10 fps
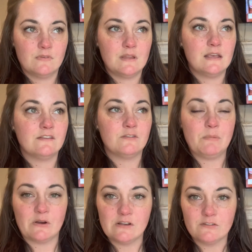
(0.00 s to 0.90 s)

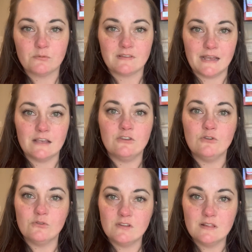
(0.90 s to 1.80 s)
experience was like
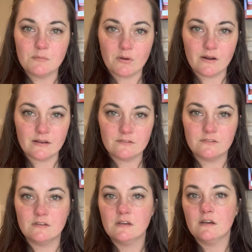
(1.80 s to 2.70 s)
using the products